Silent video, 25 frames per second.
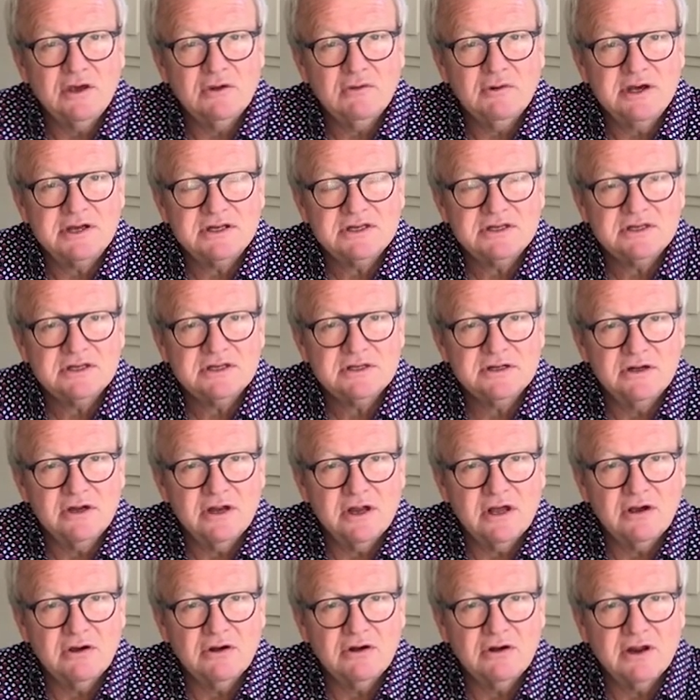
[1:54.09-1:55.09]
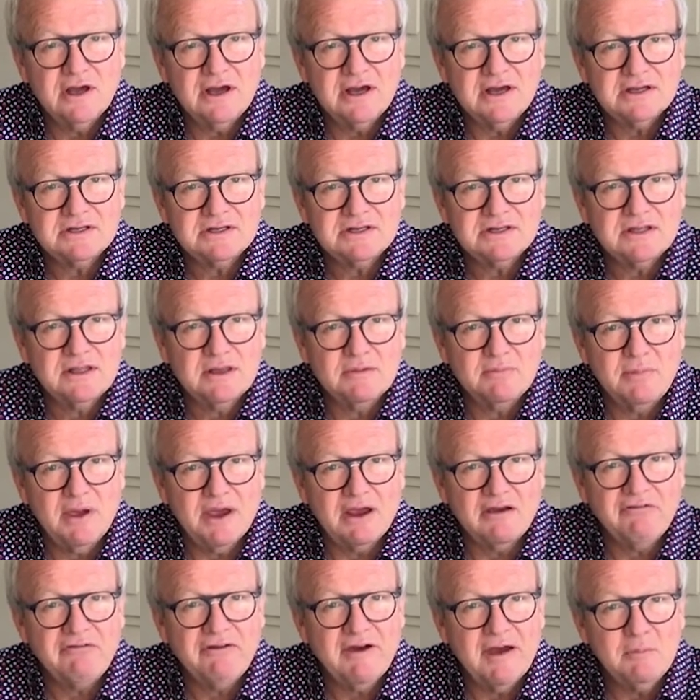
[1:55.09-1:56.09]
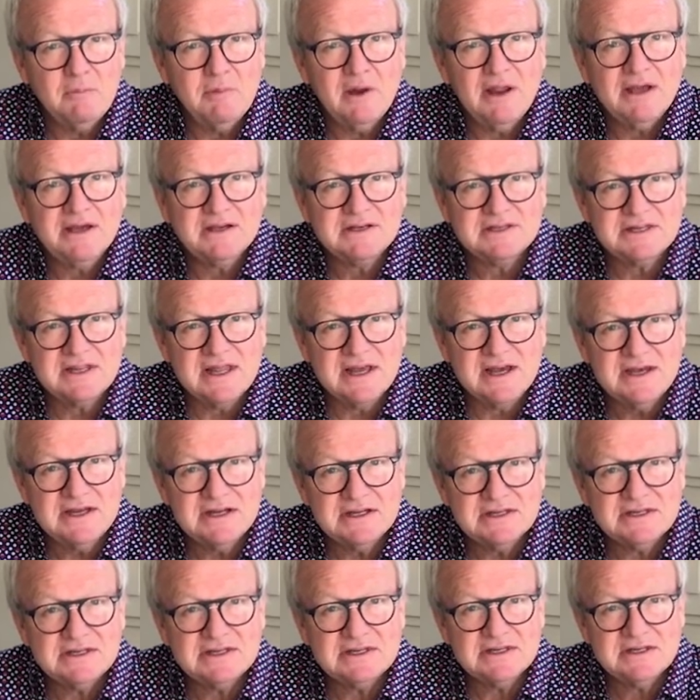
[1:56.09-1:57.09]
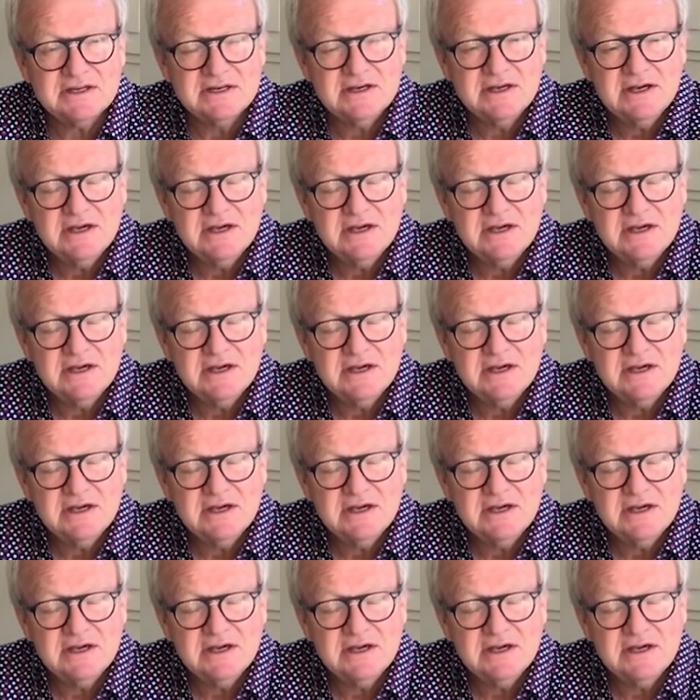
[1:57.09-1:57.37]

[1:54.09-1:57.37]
US known as the Beck Family Estates.